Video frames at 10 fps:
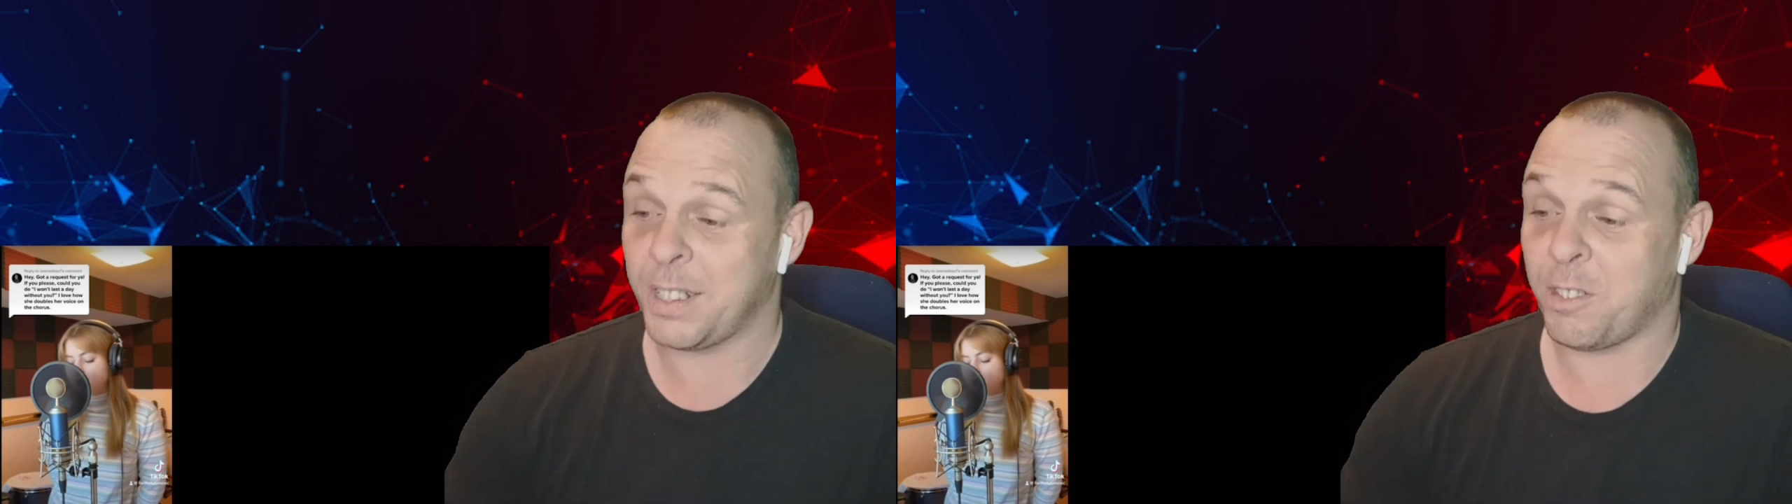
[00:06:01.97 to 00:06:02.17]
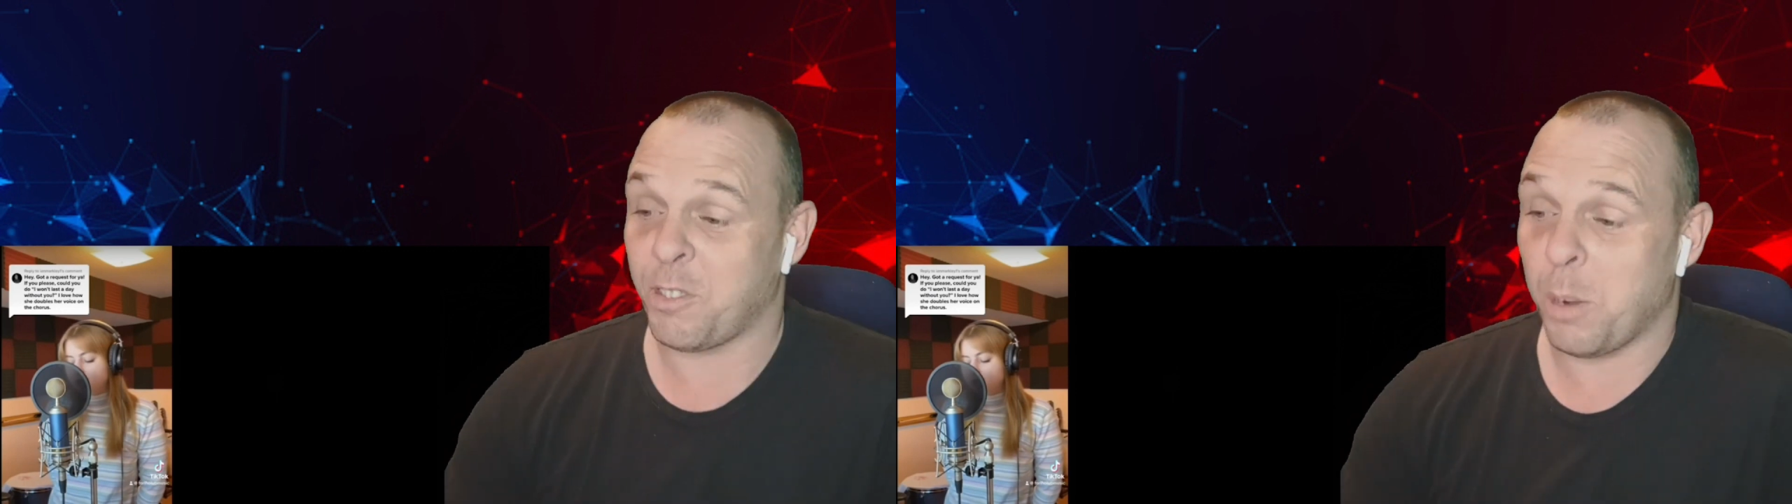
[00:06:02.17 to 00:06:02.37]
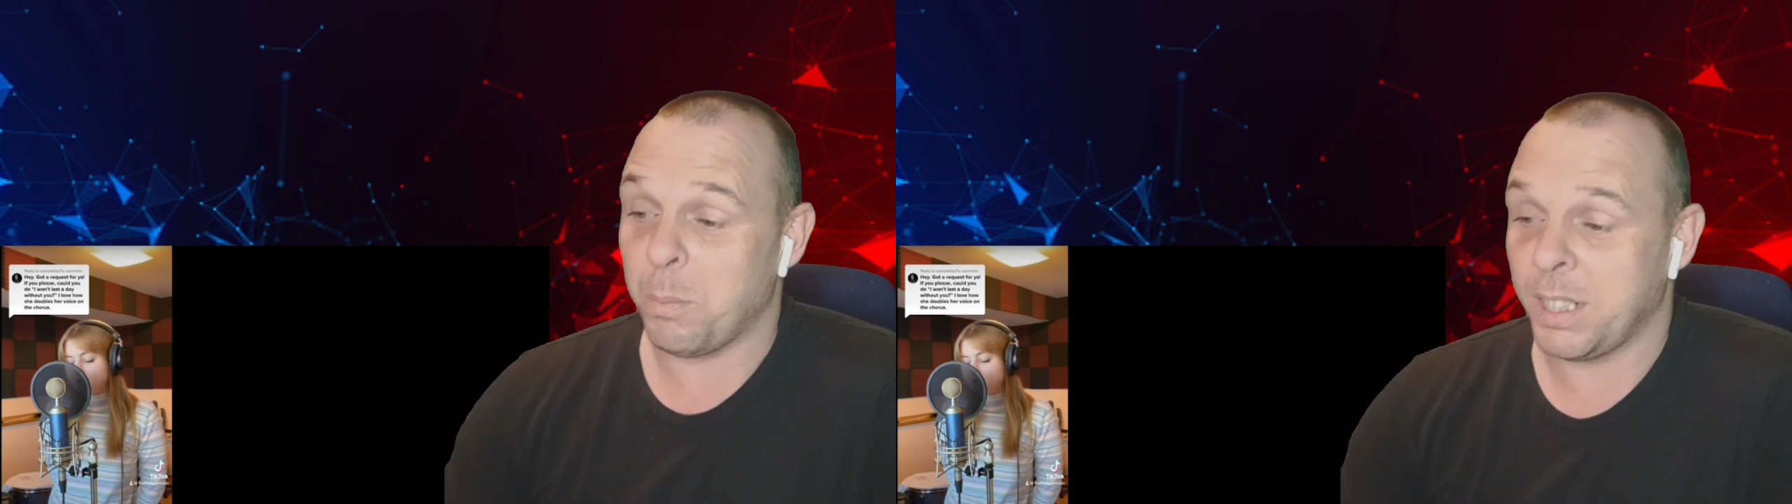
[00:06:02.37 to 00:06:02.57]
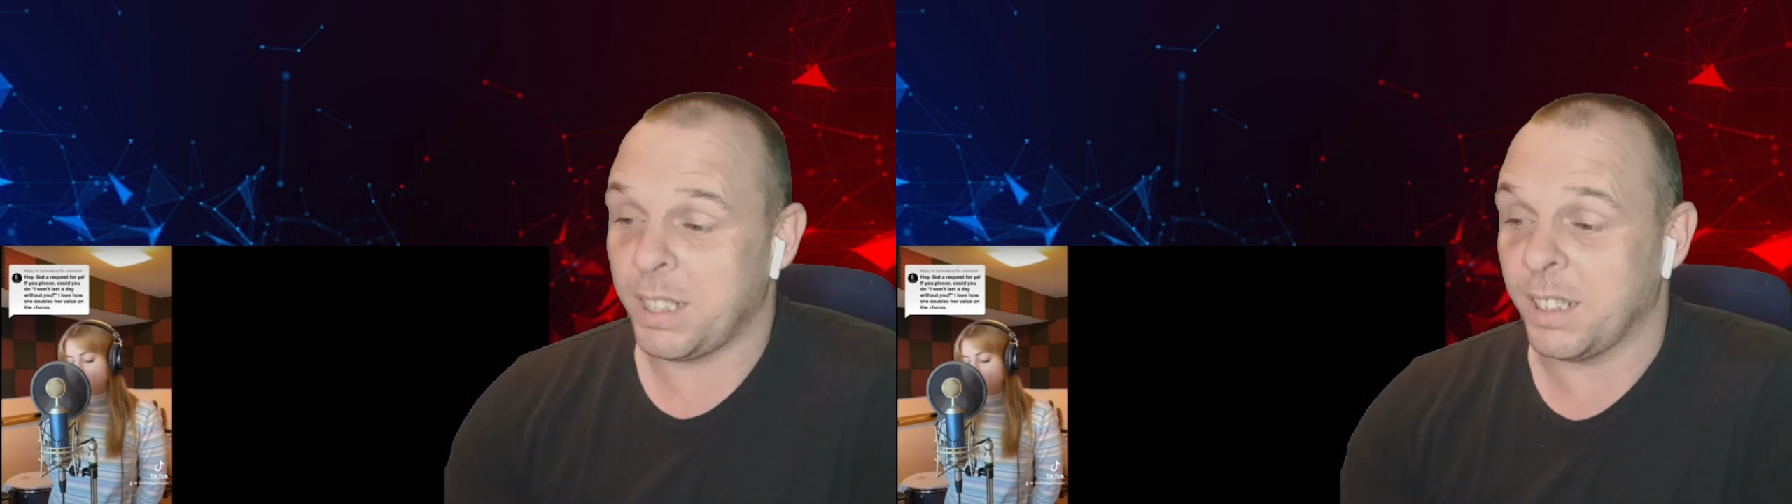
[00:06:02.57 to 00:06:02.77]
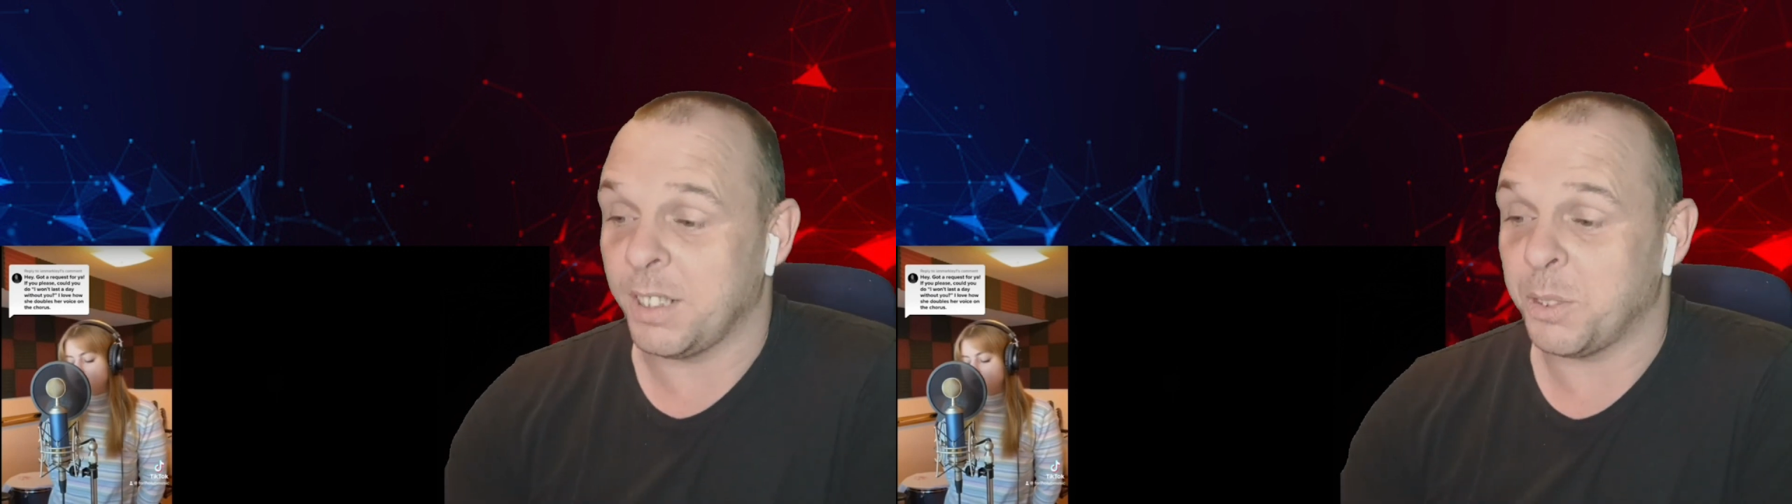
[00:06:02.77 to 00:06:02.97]
I grew up
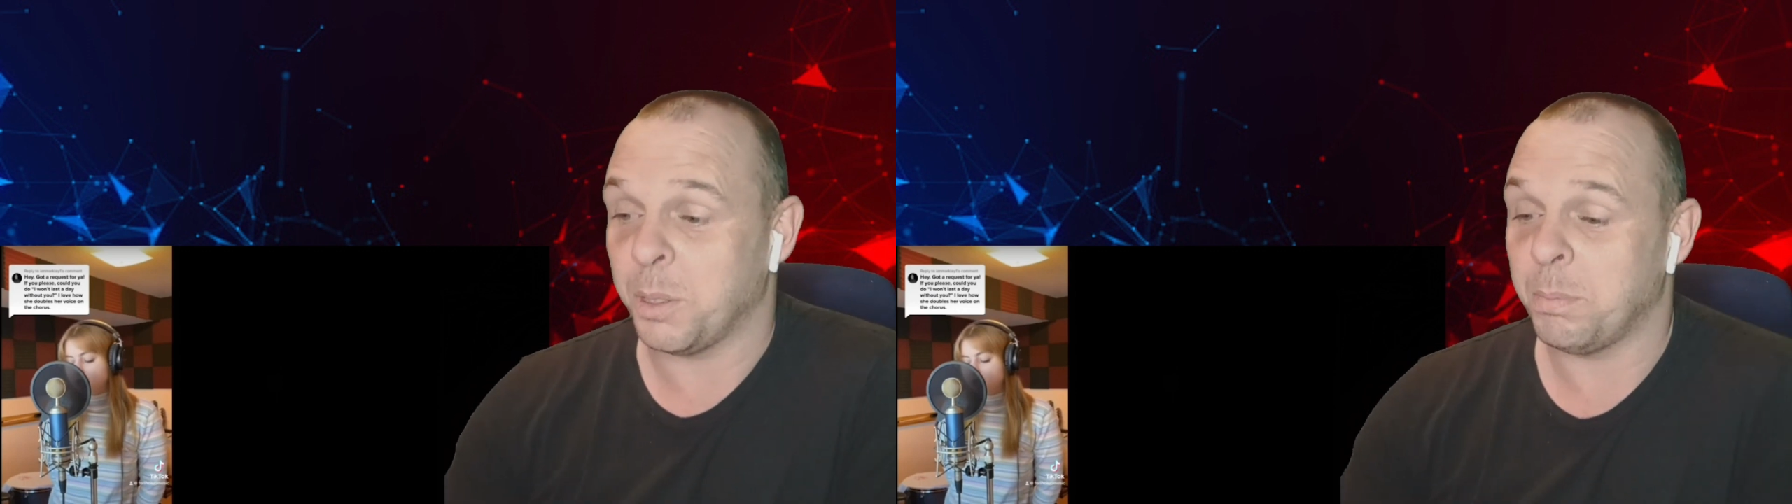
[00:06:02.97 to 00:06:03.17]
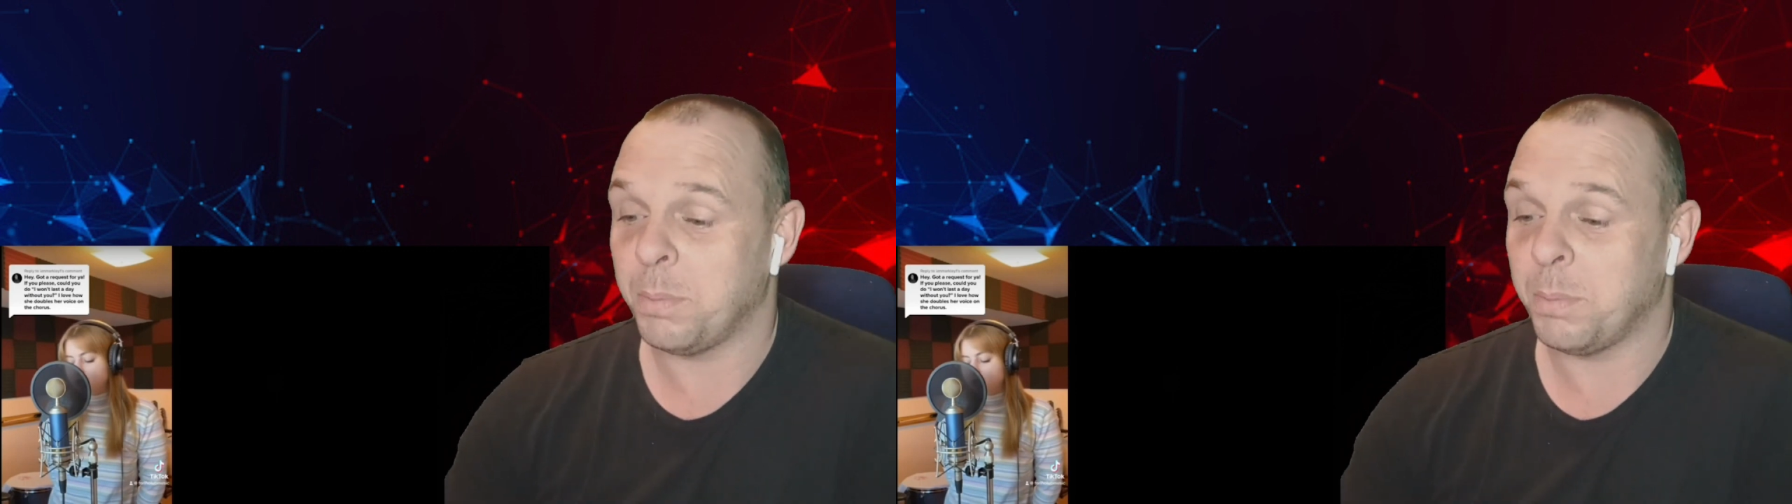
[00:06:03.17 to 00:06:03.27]
listening to them.